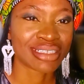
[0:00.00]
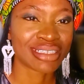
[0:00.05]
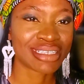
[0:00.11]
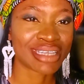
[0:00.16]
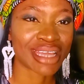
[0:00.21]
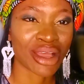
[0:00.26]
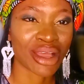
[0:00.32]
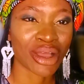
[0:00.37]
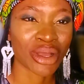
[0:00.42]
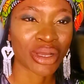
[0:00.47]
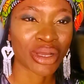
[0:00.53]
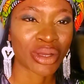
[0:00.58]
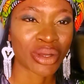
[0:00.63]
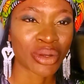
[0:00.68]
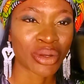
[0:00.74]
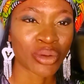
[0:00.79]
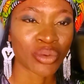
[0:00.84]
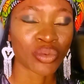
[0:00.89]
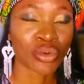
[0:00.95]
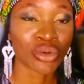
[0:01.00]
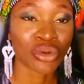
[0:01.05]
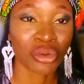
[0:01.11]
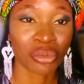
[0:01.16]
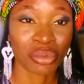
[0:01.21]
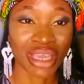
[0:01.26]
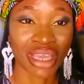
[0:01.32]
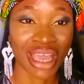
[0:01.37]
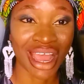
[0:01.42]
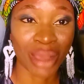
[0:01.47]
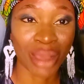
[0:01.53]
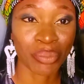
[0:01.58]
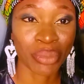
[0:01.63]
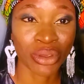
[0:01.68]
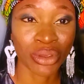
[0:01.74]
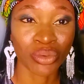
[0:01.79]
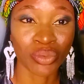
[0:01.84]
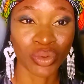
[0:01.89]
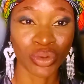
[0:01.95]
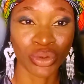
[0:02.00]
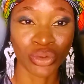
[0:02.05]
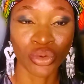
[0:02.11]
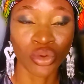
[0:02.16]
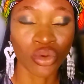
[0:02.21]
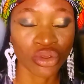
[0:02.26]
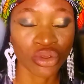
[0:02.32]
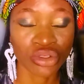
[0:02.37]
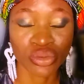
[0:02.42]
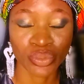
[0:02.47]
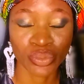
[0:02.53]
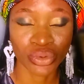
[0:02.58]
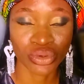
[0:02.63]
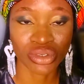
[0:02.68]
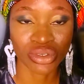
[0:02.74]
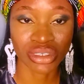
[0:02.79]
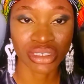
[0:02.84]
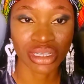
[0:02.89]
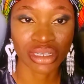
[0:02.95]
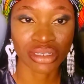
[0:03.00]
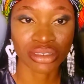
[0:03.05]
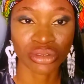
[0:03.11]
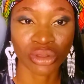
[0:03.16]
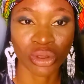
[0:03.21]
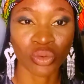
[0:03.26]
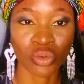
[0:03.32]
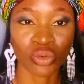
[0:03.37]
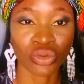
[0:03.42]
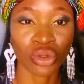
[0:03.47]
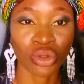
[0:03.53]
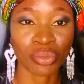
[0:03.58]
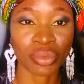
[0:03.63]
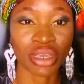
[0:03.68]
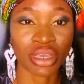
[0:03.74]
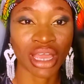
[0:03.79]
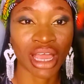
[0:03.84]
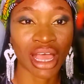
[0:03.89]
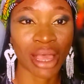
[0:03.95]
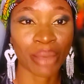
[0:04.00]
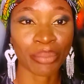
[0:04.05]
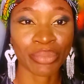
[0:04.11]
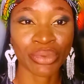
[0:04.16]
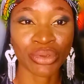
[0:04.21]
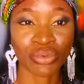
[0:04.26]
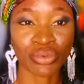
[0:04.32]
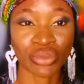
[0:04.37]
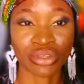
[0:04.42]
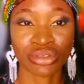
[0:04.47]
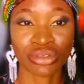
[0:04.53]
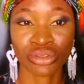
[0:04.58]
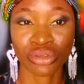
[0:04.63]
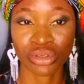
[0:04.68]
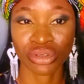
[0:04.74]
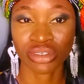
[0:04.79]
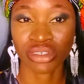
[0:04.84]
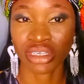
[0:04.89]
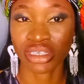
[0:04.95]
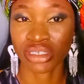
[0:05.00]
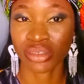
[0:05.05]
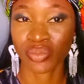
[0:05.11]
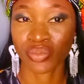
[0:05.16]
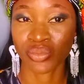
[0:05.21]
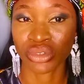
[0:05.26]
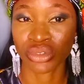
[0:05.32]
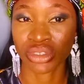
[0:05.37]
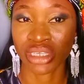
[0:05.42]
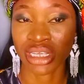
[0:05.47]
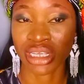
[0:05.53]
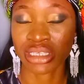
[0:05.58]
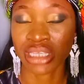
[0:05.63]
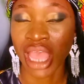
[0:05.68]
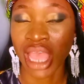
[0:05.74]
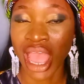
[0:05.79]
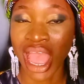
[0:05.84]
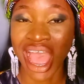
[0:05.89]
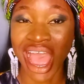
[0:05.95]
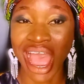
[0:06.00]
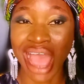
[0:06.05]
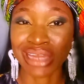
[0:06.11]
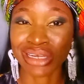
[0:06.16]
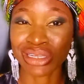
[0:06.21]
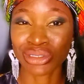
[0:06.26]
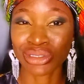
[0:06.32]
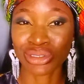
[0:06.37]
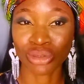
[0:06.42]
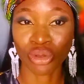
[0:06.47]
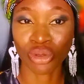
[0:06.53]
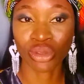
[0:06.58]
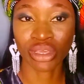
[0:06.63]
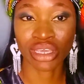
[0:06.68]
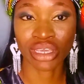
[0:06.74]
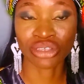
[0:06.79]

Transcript: that will not be happy with the growth process or will not be happy with the success process, and it's okay.